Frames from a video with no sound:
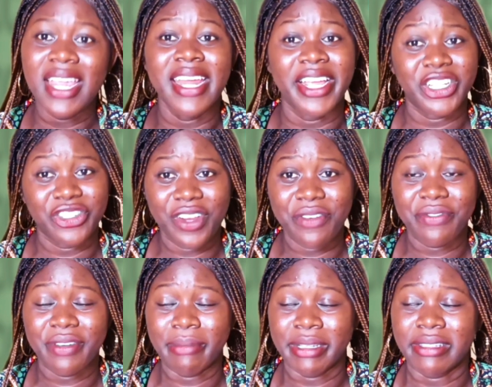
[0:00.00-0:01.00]
a Nigerian
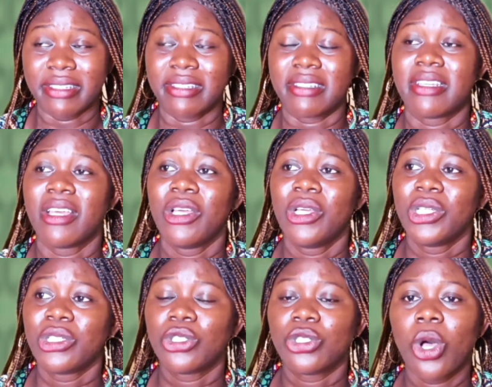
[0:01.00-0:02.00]
pharmacist.
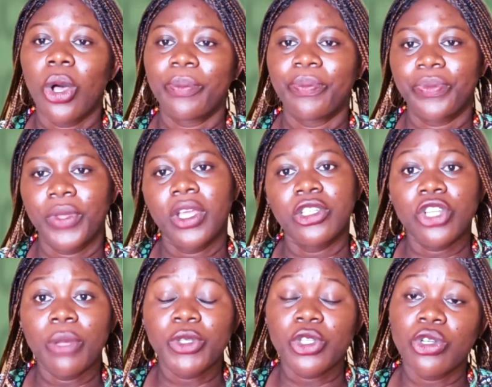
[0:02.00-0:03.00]
So
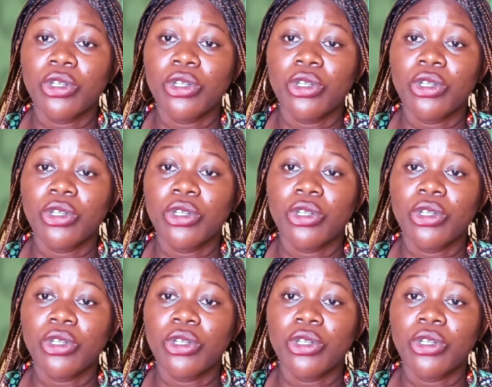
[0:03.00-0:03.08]
some